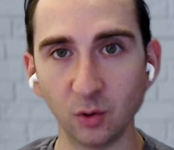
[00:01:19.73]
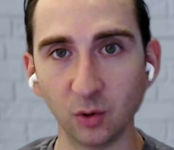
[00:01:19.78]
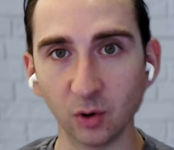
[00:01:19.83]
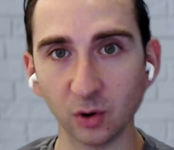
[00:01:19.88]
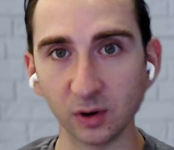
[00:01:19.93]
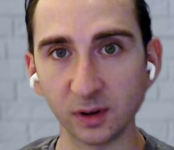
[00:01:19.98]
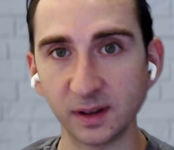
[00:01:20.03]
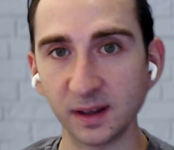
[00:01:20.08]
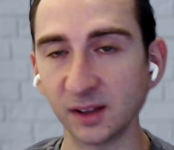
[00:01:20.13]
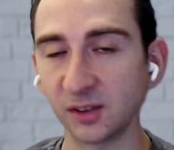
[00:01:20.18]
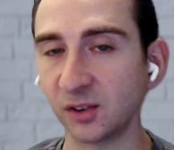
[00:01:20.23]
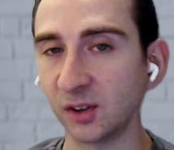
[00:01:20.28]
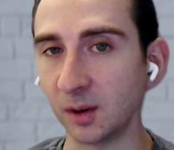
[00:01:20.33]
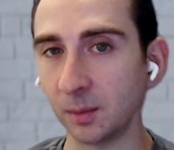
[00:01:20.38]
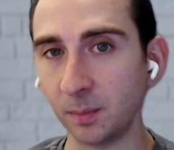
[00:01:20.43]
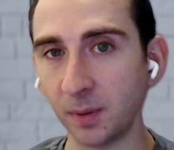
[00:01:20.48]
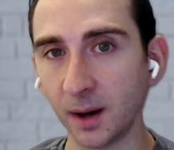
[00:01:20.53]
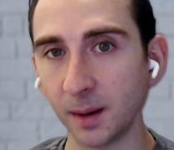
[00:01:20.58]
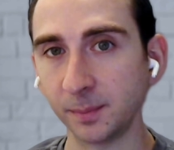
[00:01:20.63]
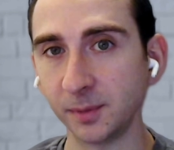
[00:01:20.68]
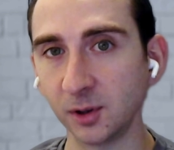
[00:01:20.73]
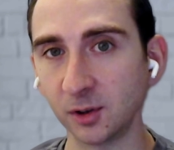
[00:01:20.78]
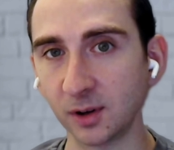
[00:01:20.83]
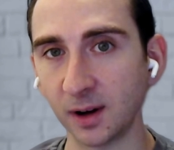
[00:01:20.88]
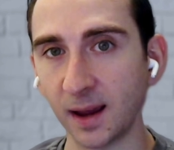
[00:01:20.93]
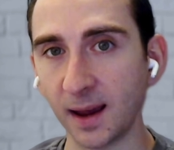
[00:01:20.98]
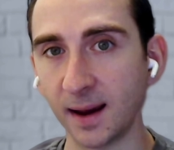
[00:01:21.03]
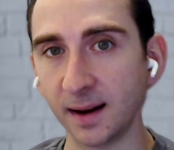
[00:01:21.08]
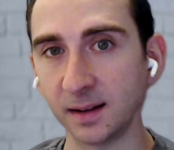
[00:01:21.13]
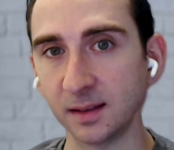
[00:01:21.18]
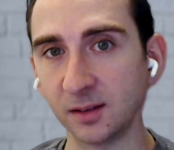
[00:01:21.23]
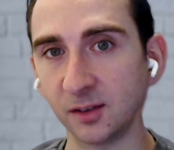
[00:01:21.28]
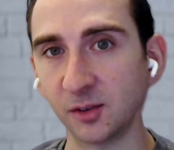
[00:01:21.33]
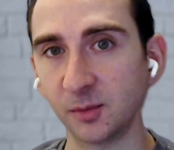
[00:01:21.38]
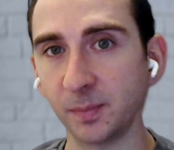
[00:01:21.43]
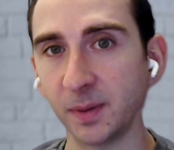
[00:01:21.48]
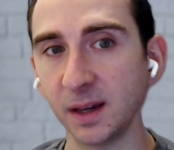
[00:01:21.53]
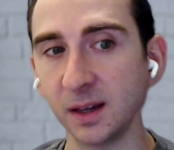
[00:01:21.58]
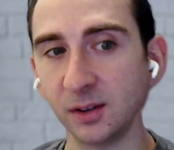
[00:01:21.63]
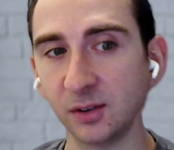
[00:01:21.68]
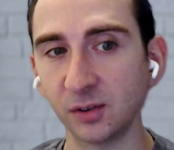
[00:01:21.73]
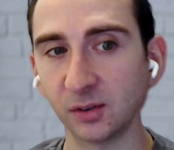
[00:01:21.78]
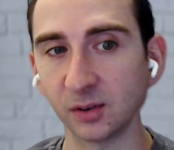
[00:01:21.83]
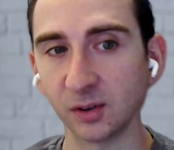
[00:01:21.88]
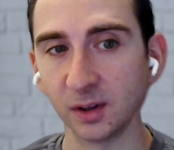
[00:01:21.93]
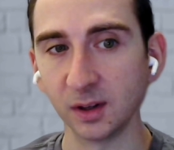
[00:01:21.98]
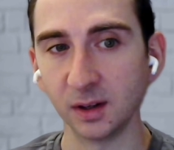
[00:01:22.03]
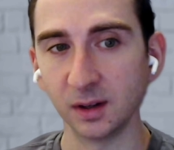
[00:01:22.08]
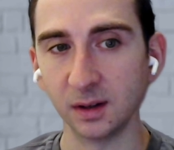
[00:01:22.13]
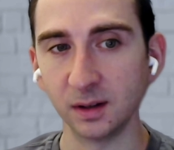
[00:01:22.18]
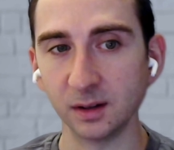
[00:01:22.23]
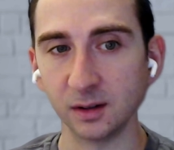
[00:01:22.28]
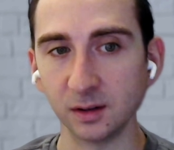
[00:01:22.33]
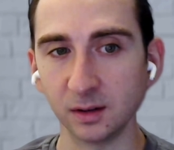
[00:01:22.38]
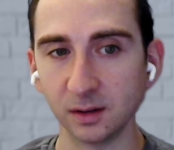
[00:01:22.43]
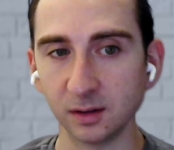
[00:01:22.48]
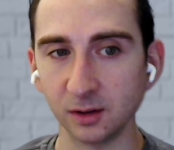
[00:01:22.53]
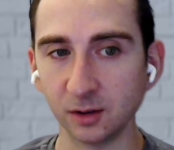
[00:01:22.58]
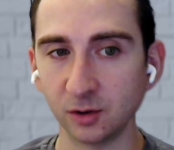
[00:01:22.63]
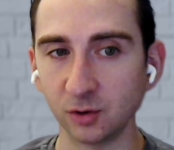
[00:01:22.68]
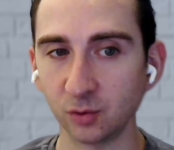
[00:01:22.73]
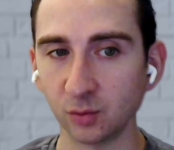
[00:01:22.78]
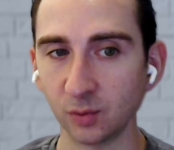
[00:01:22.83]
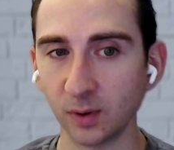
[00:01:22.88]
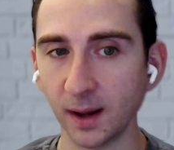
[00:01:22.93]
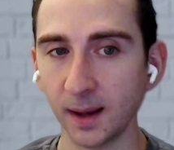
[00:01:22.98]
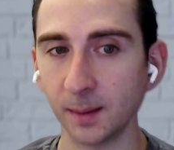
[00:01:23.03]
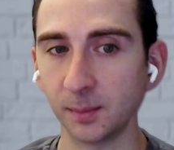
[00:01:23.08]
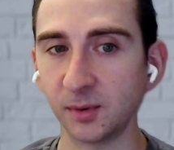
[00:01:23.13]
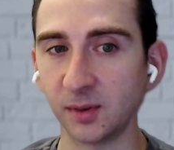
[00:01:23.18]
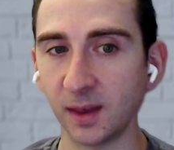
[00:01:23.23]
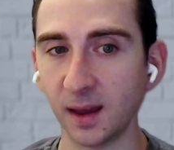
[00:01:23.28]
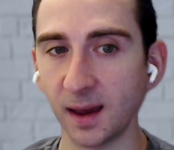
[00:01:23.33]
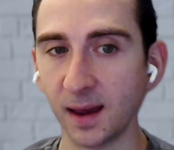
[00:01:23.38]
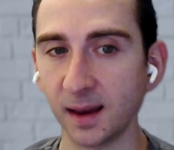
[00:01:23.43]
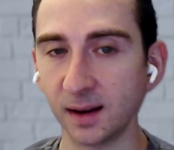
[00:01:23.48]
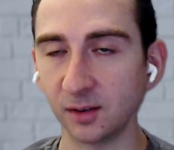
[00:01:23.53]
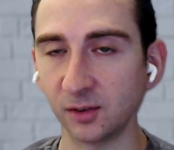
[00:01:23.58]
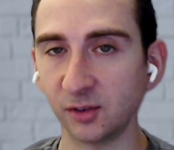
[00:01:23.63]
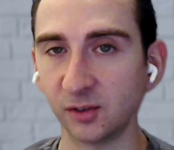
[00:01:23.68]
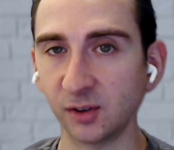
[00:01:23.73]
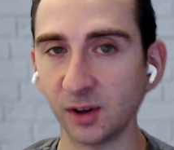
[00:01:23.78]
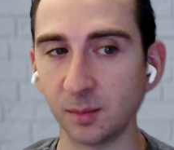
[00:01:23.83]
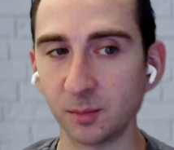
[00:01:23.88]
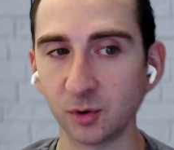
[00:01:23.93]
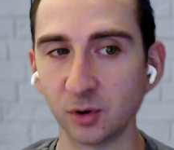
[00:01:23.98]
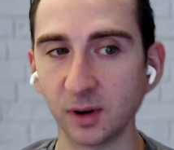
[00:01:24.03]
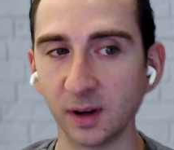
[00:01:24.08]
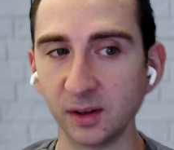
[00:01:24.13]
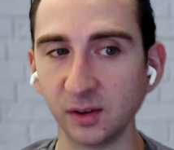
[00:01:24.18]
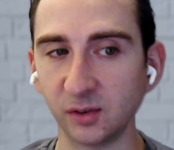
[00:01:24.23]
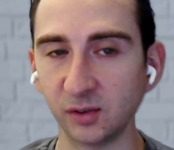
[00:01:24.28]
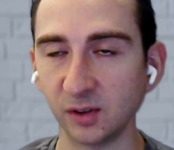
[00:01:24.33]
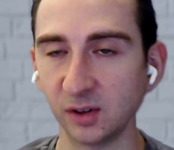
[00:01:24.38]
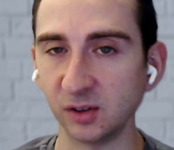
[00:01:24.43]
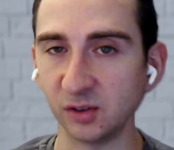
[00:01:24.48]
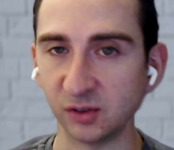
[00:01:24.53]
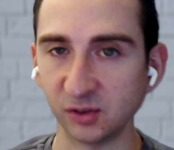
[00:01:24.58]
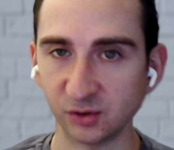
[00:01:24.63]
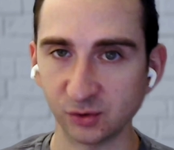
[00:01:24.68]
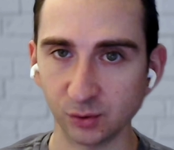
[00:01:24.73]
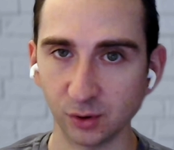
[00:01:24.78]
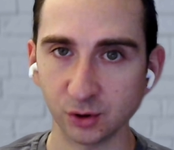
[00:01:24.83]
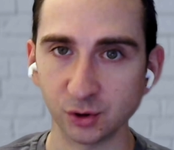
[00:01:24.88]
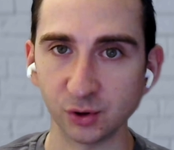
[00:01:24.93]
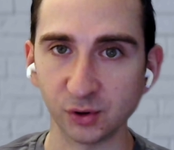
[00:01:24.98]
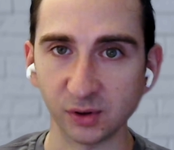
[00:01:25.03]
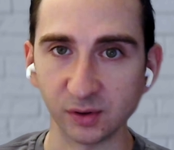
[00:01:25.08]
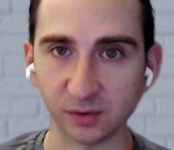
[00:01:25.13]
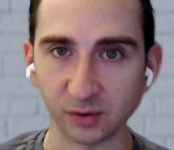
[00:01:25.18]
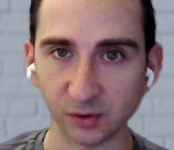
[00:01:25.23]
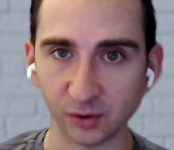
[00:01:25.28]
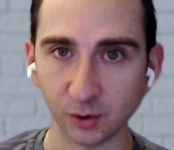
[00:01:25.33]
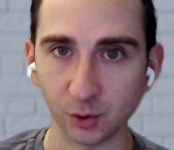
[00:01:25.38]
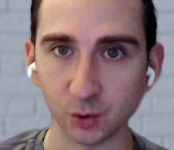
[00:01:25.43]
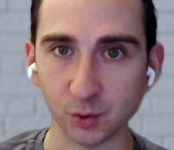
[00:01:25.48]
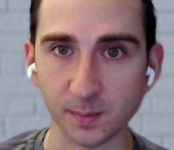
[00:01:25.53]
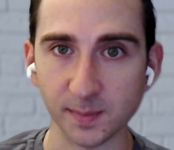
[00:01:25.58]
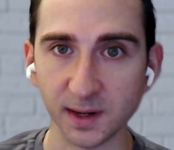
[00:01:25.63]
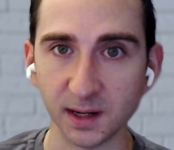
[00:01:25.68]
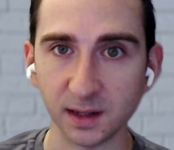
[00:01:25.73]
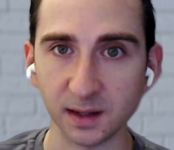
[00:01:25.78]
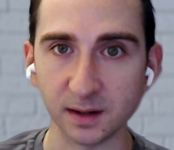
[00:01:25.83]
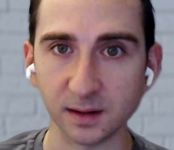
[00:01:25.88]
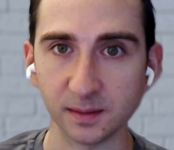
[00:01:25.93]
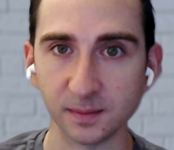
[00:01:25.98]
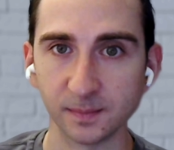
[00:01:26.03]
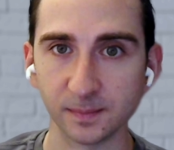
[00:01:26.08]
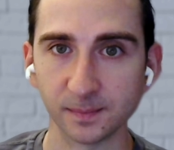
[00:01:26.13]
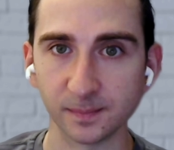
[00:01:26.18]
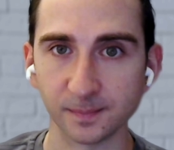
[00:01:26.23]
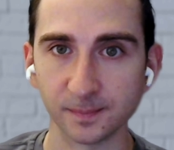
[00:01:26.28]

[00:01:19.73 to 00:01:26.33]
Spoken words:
or gets a popular ad in the space, grabs that, summarizes it, and structures it for social media.